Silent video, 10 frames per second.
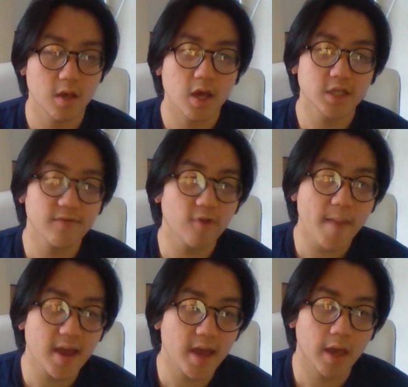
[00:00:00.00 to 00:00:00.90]
Because if you're
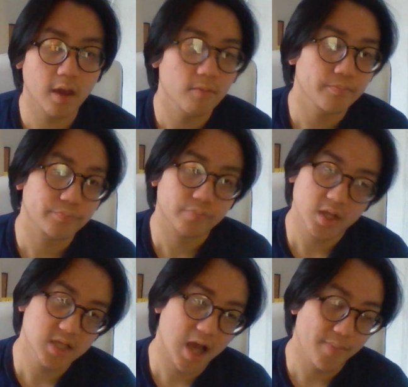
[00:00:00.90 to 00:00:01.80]
making,
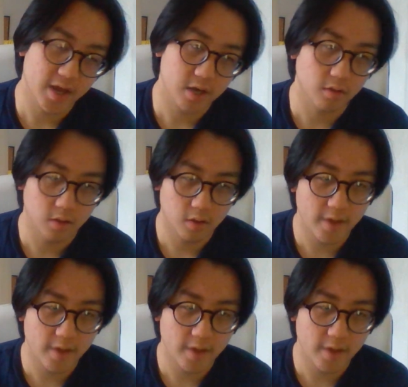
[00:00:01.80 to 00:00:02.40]
this is hypothetical,